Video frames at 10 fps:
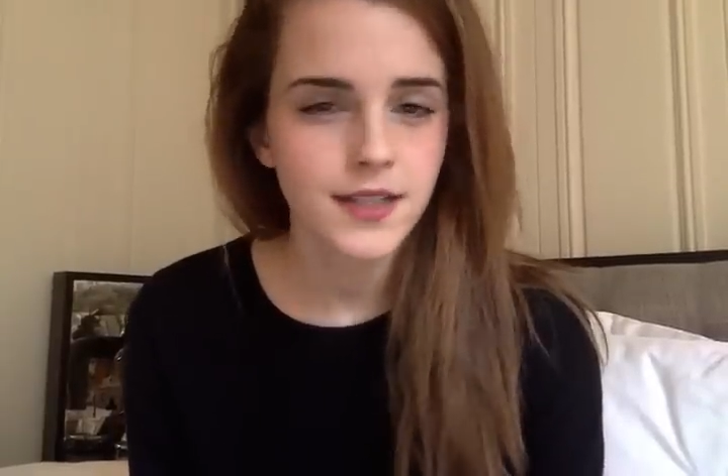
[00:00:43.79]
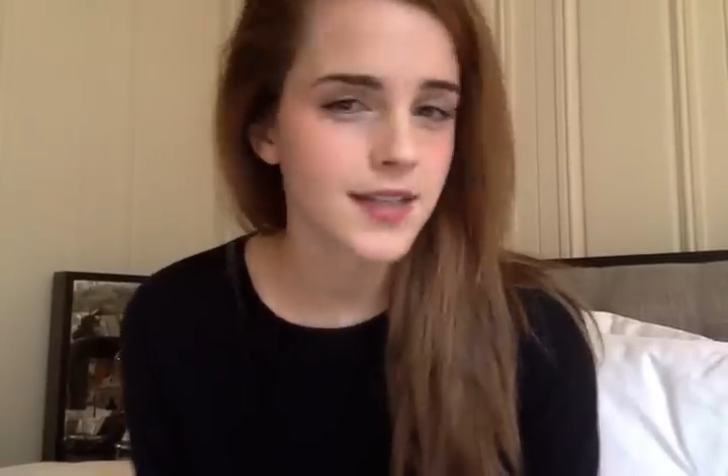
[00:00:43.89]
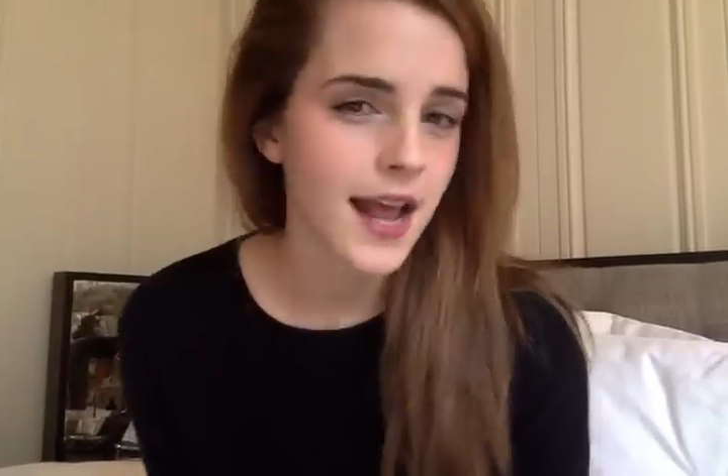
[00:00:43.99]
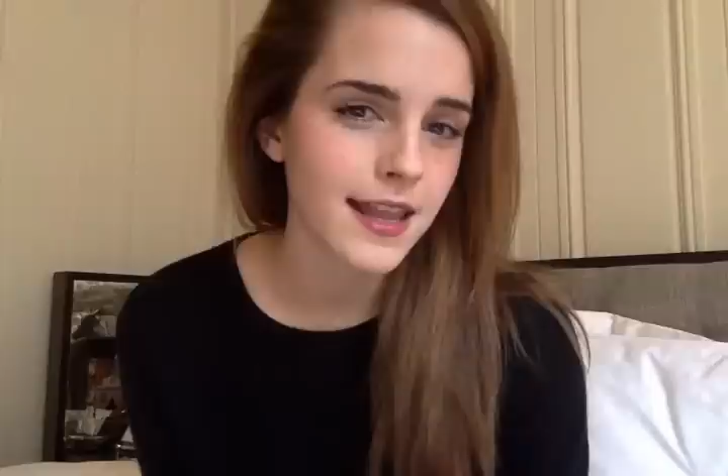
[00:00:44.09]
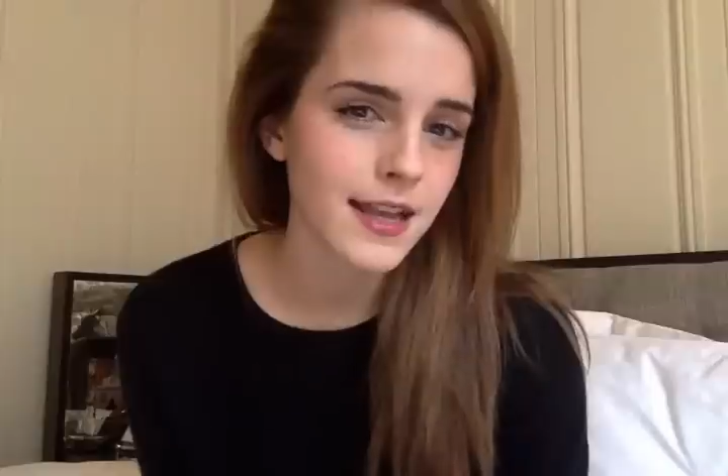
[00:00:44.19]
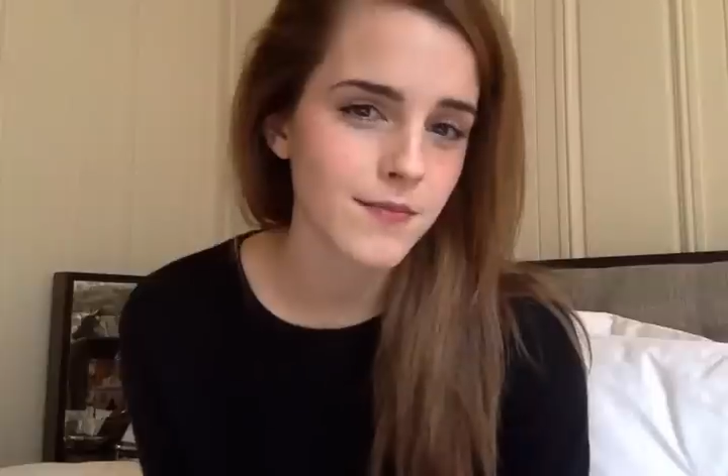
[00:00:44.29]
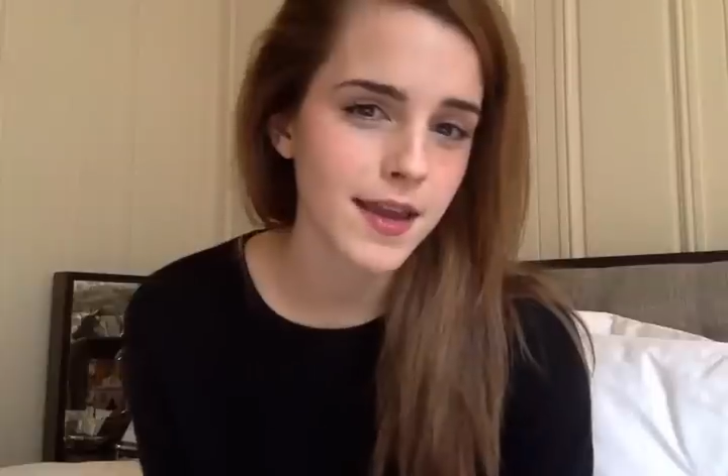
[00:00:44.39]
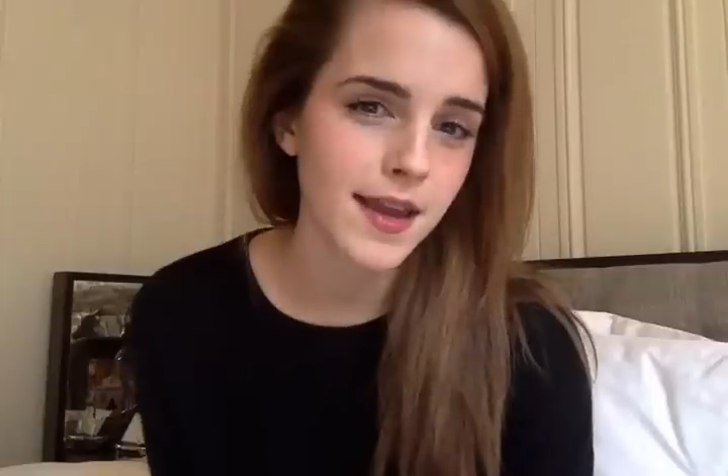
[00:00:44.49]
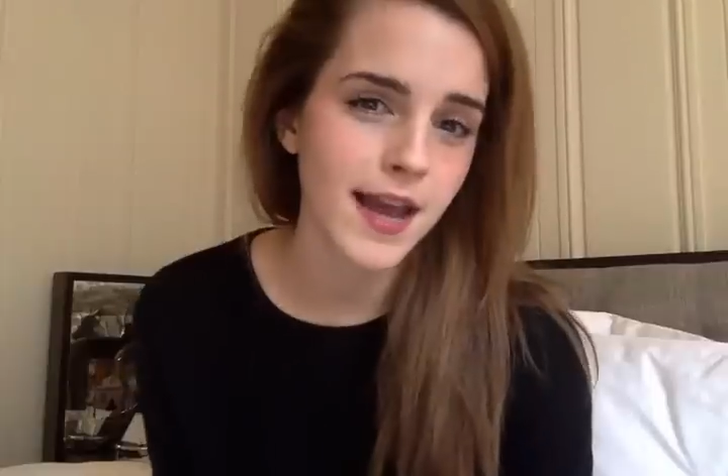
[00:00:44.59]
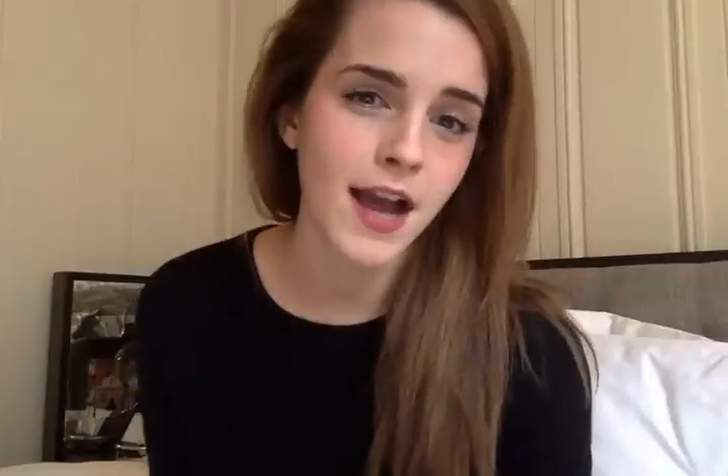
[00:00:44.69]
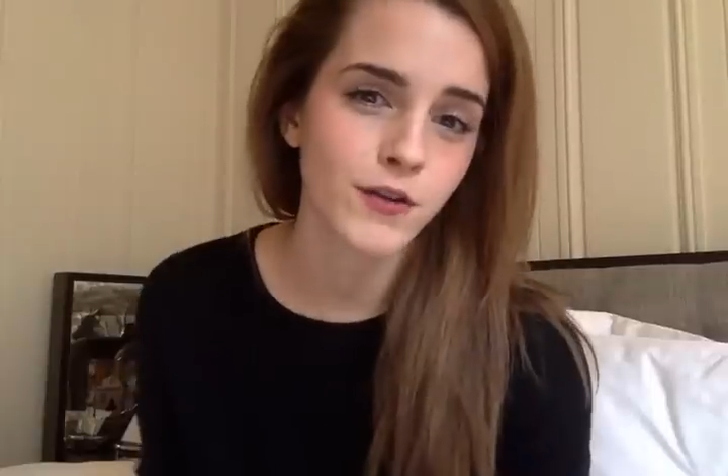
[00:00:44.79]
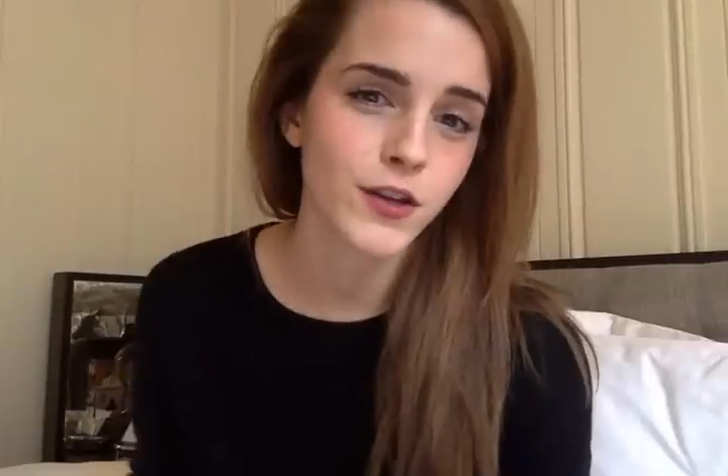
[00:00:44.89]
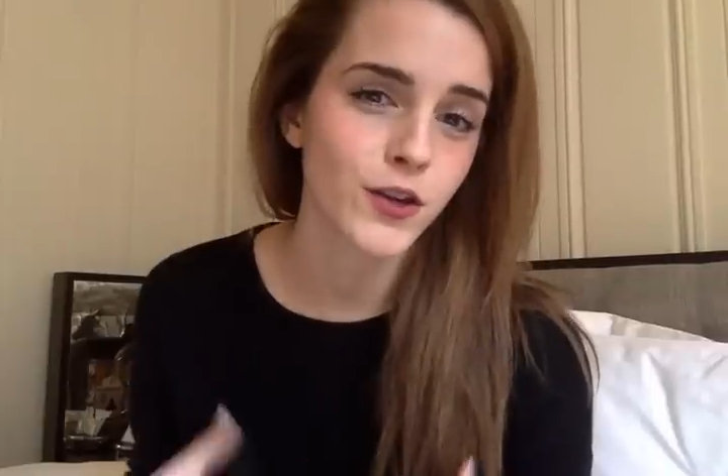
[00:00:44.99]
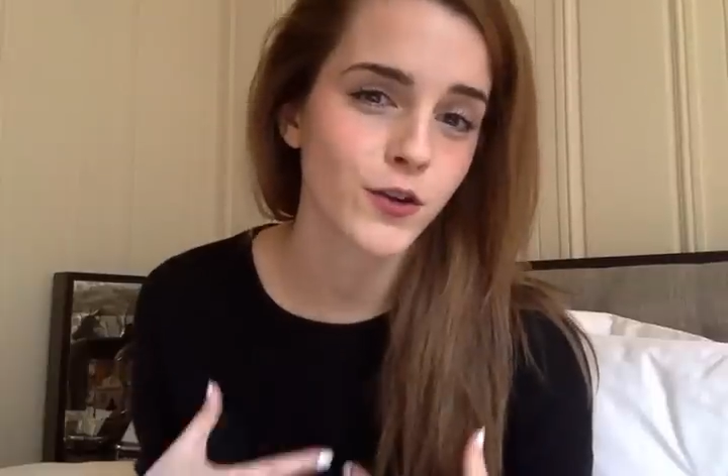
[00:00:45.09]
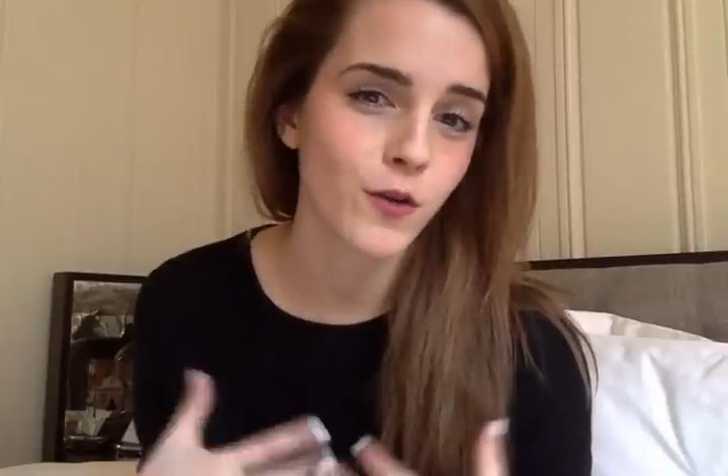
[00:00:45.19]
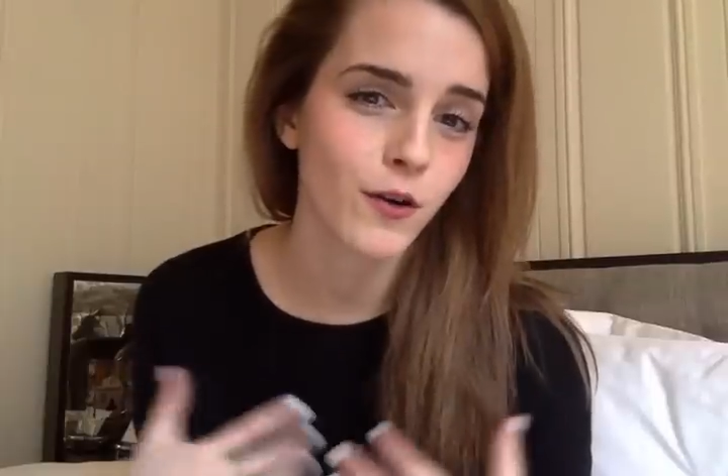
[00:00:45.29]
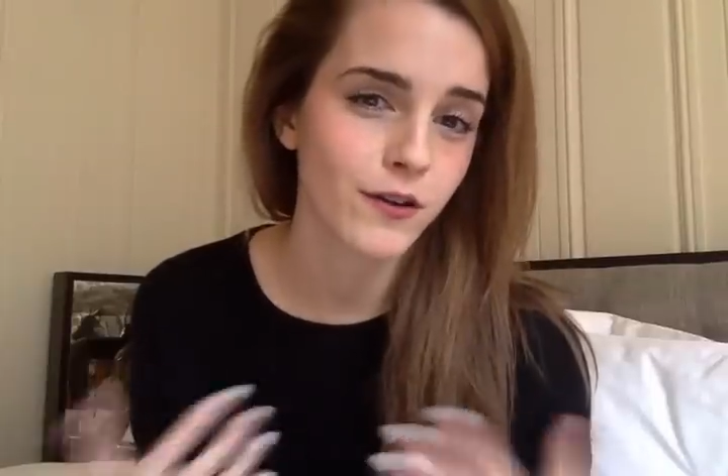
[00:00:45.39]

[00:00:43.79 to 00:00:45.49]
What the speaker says: telling me how you are